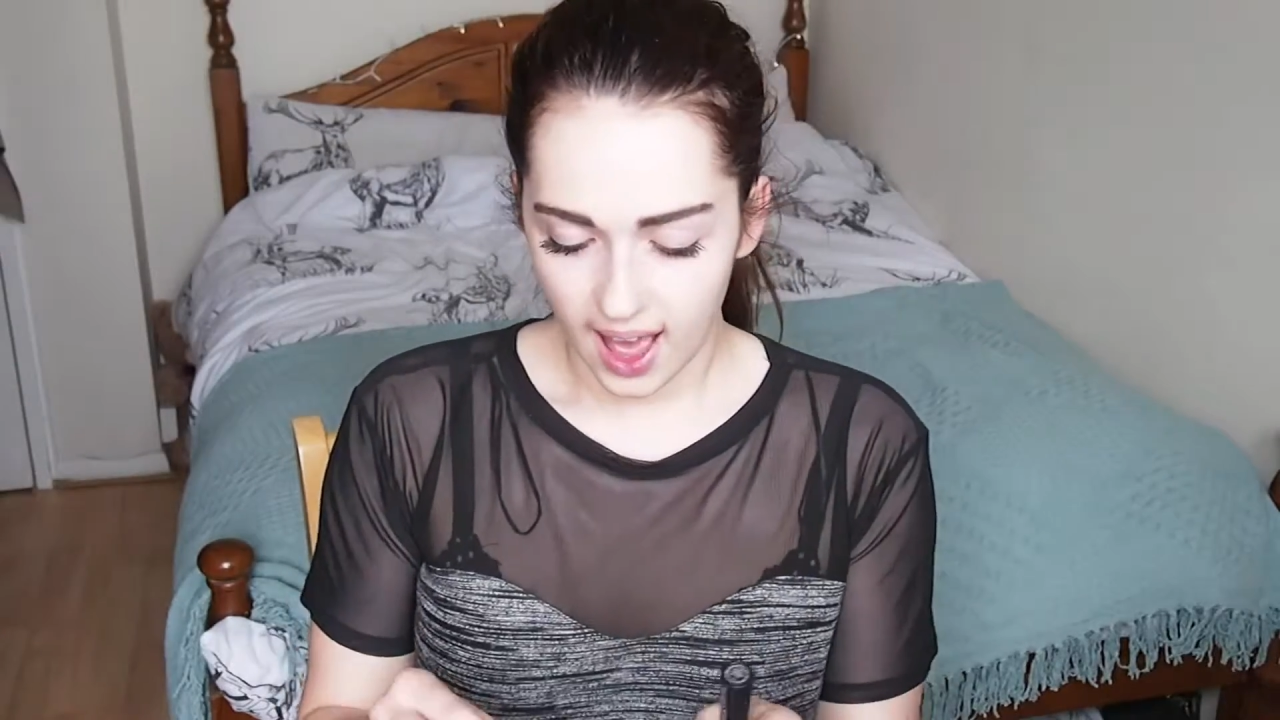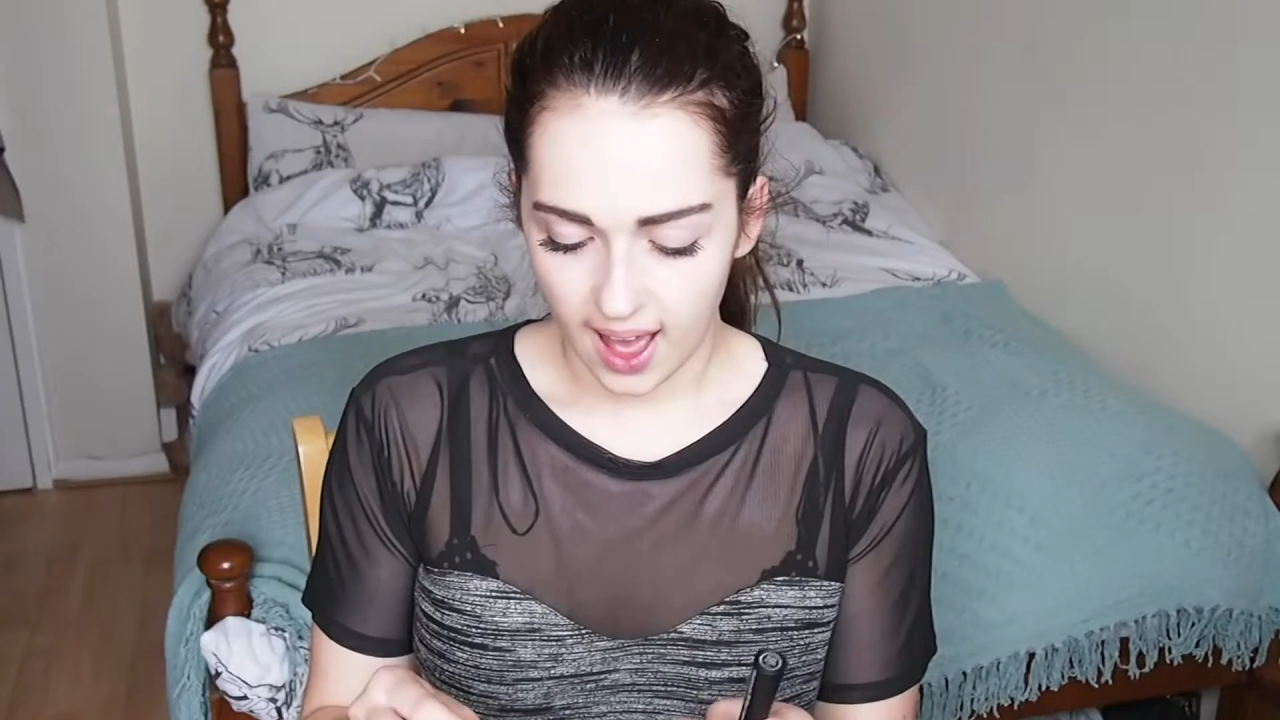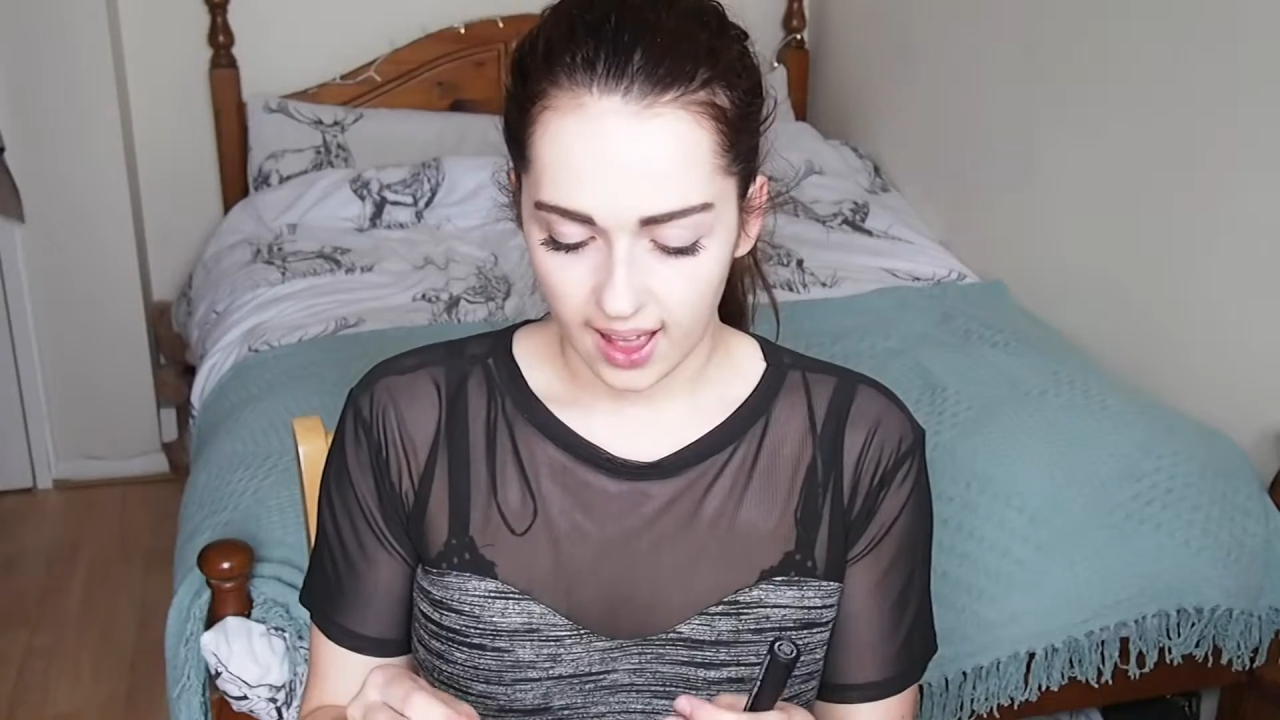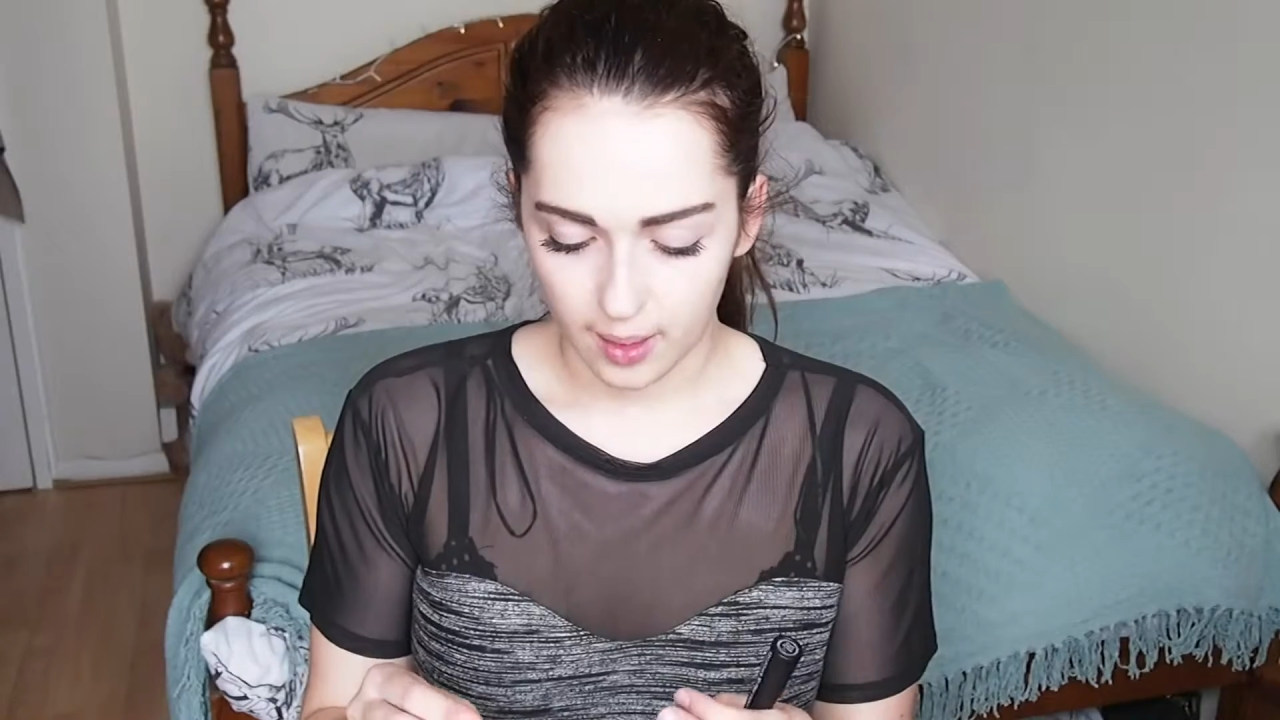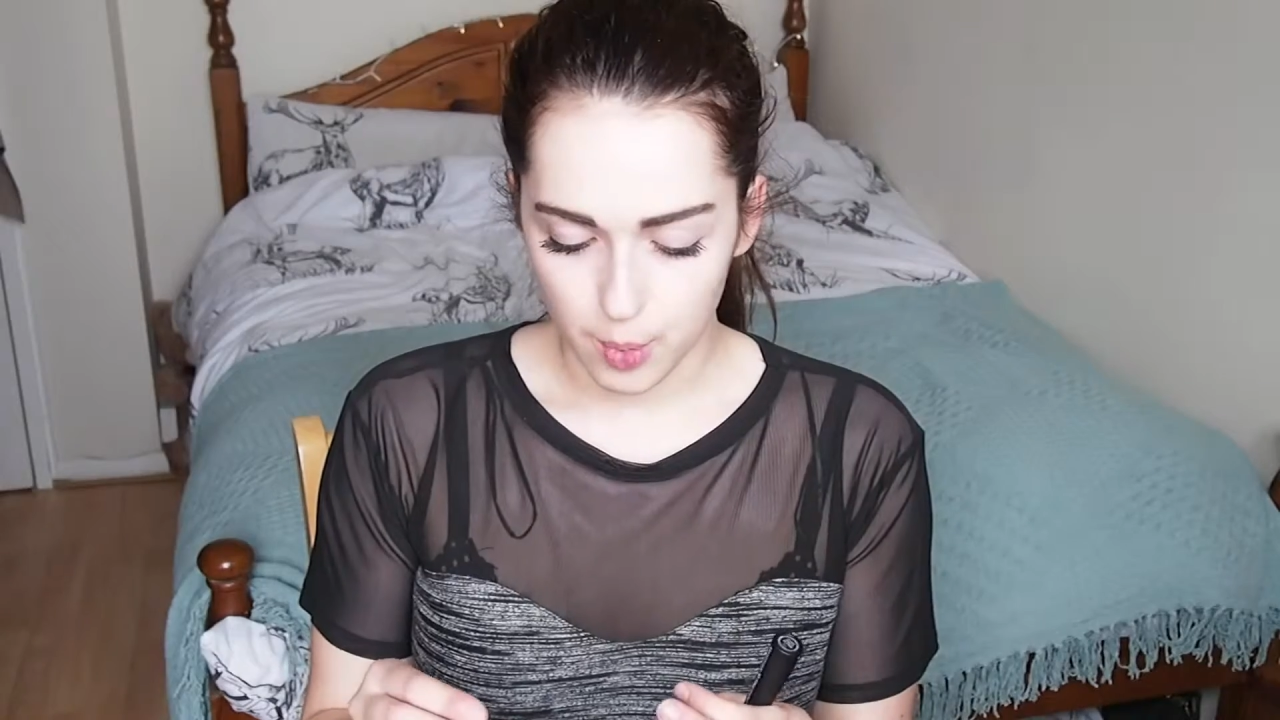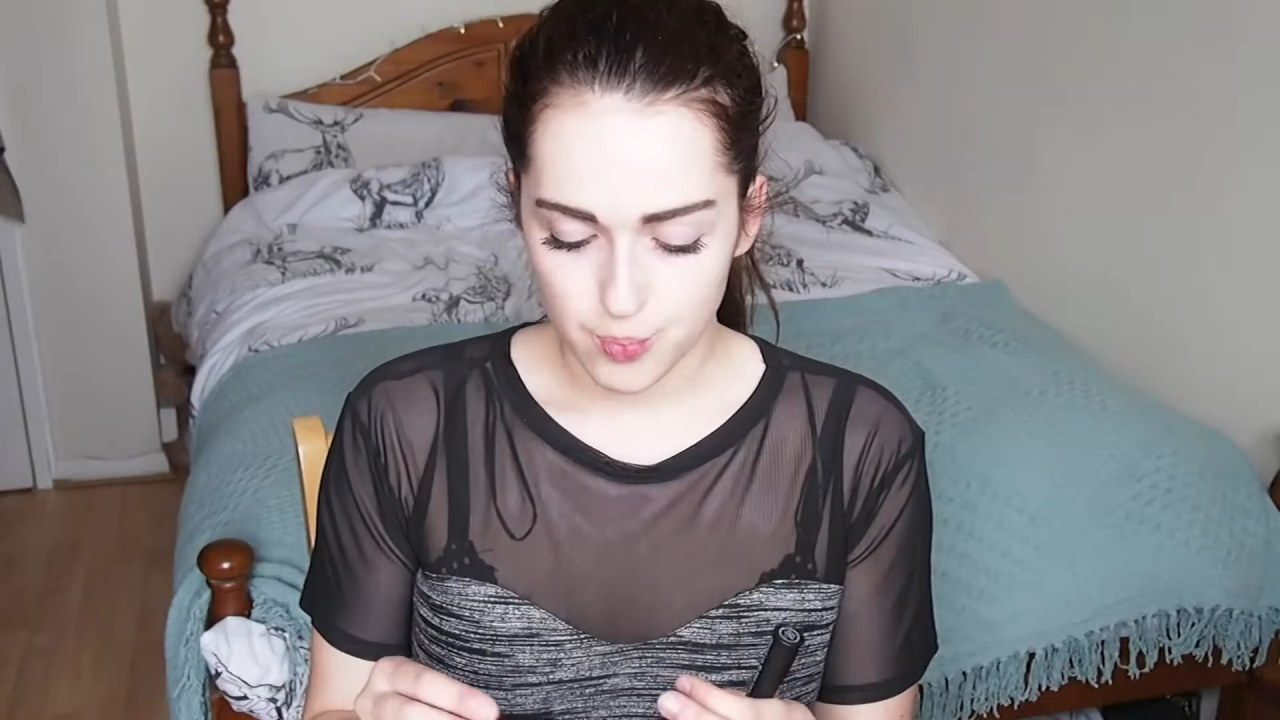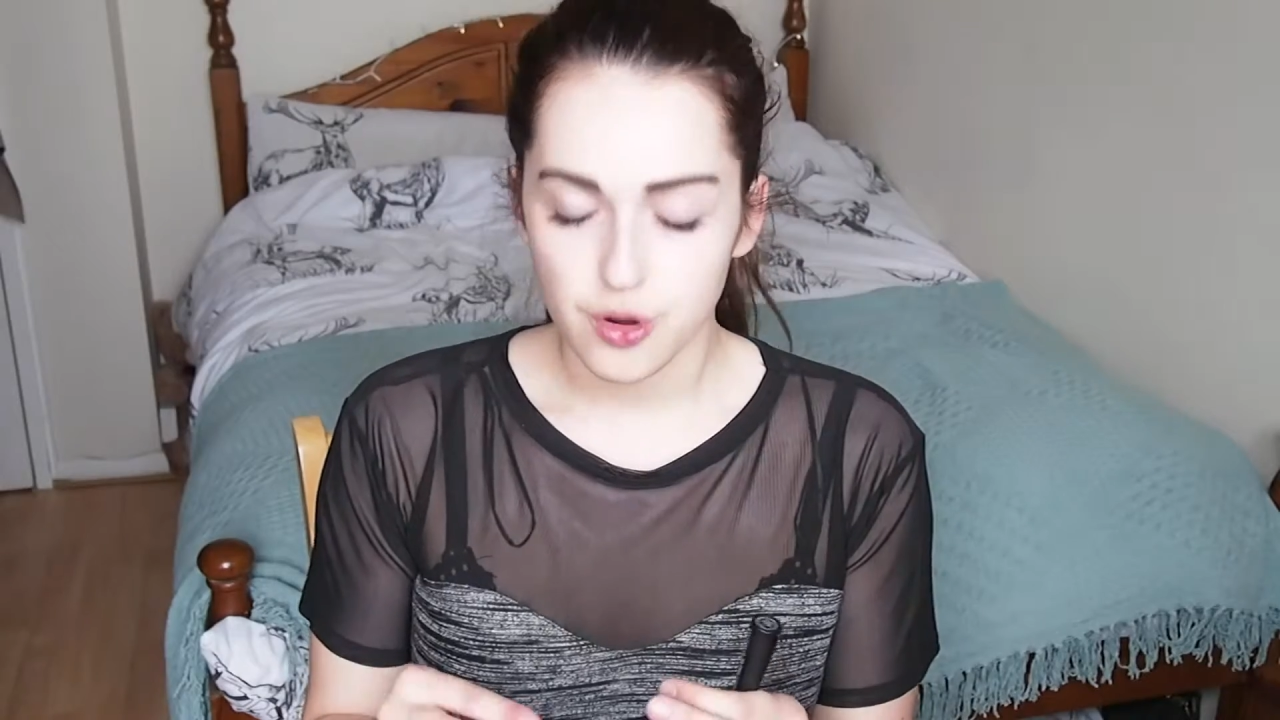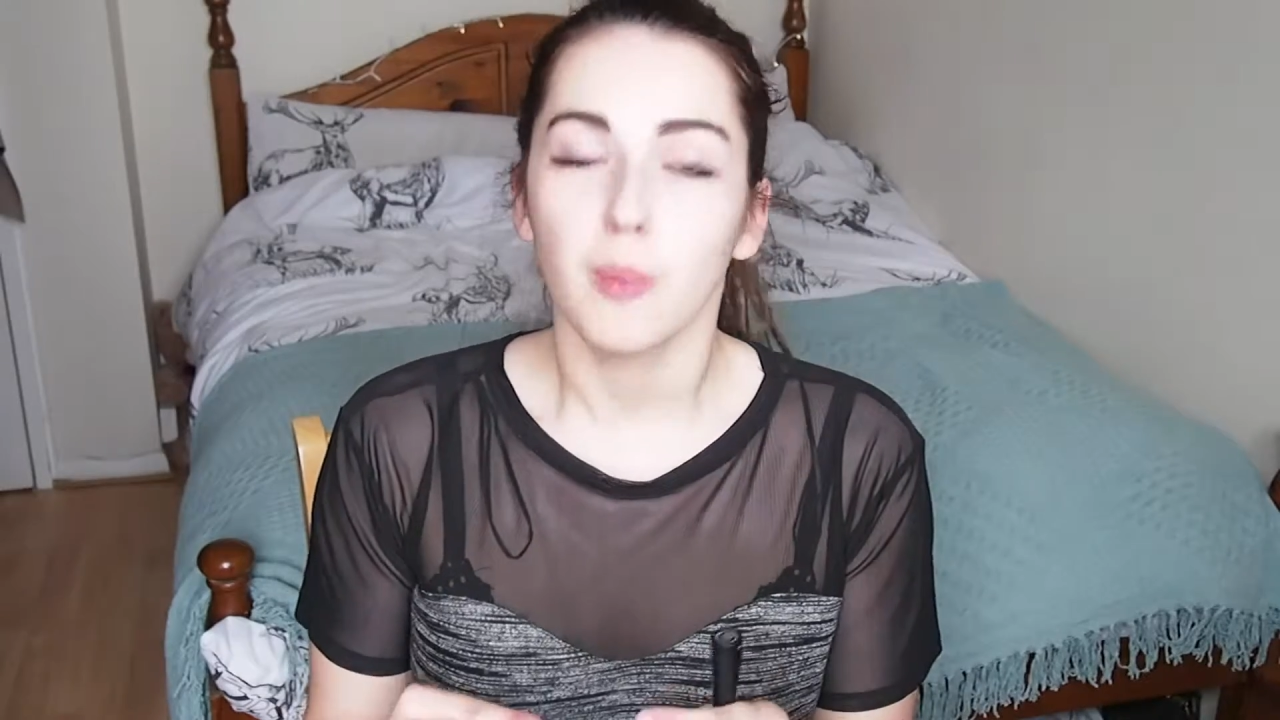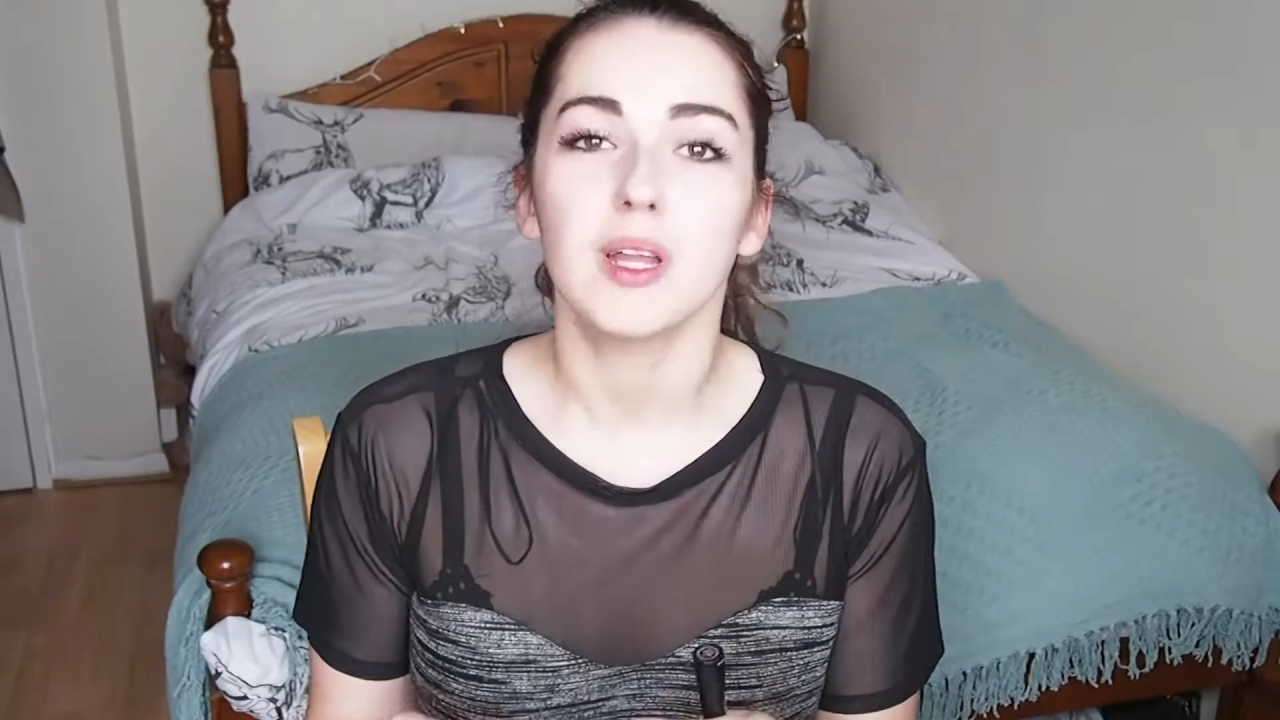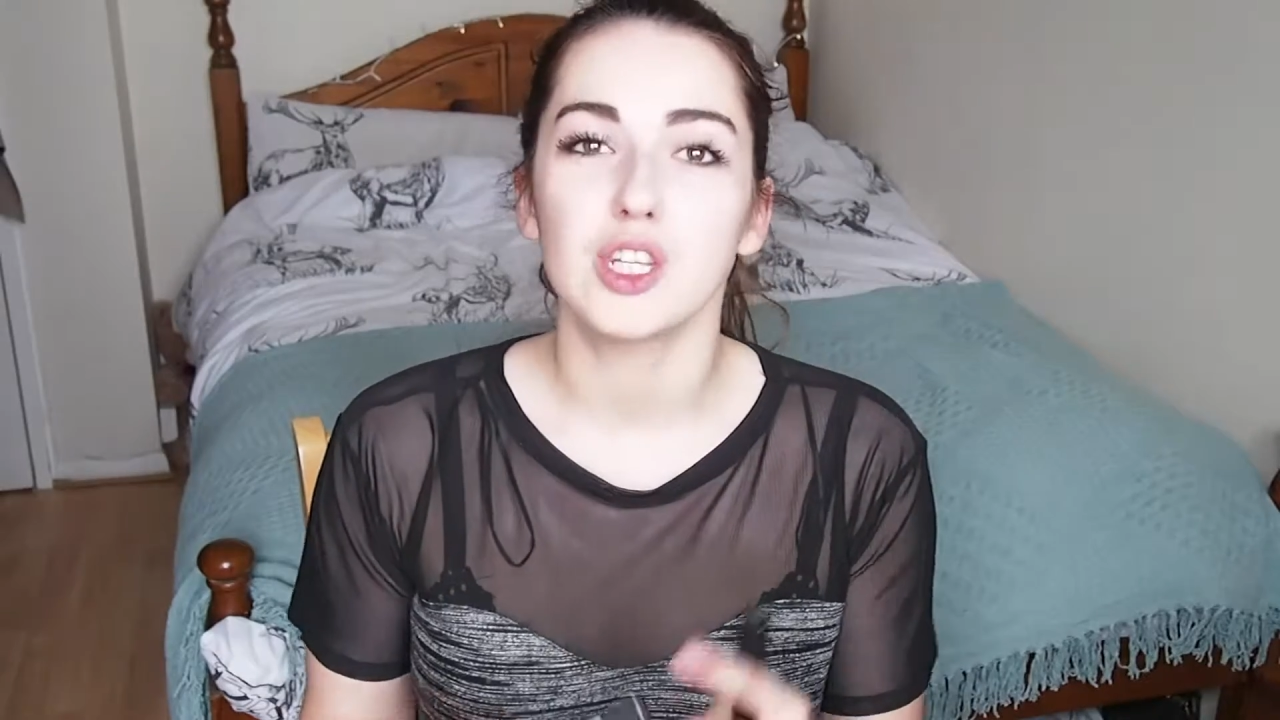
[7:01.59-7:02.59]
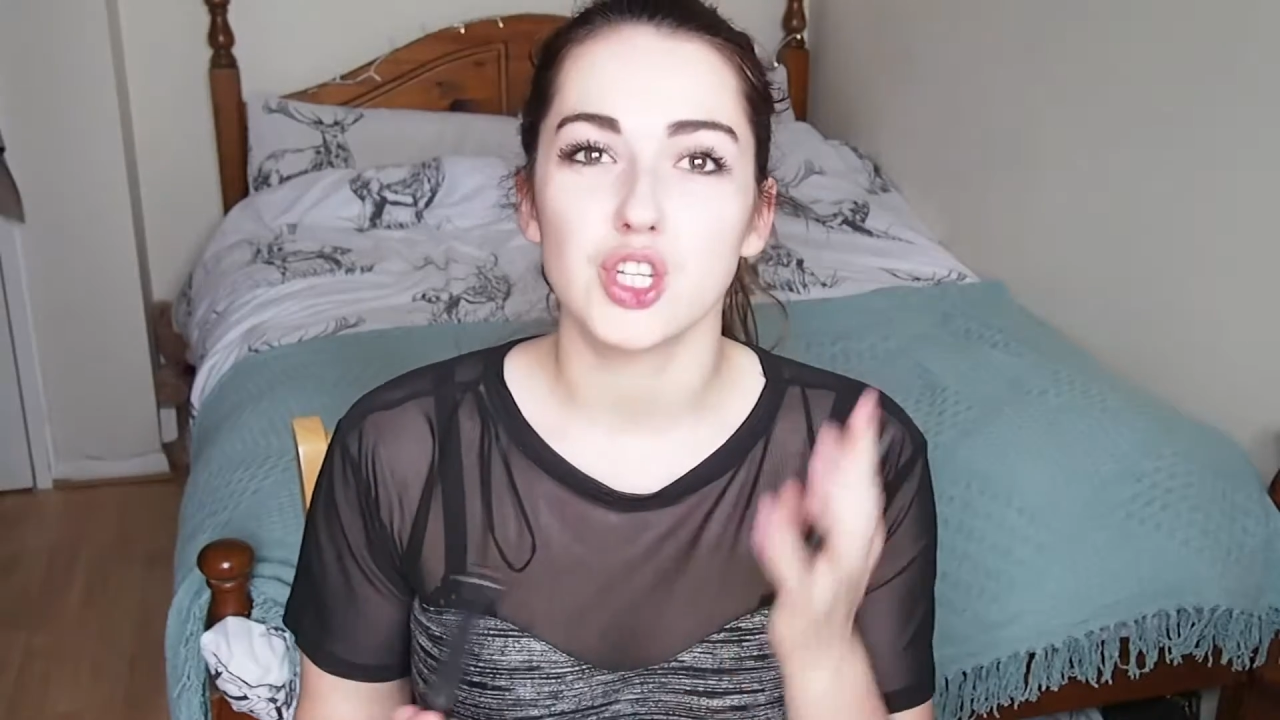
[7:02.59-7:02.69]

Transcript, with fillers: Um, probably